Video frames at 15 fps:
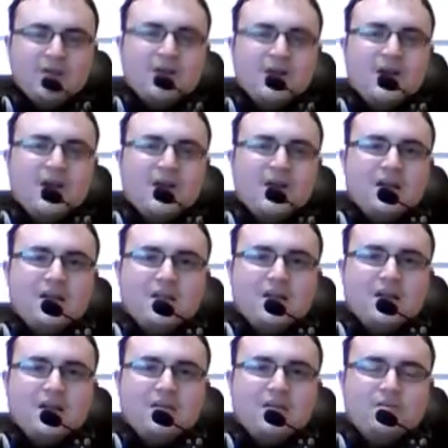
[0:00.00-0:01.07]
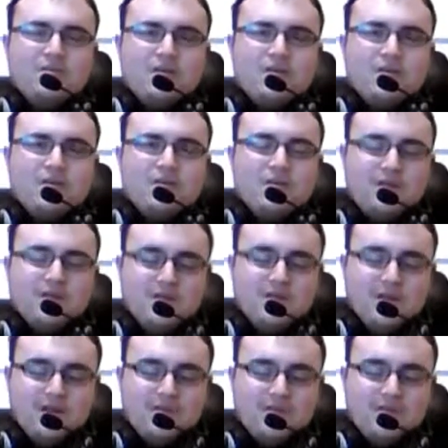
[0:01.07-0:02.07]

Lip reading: and kind of like that.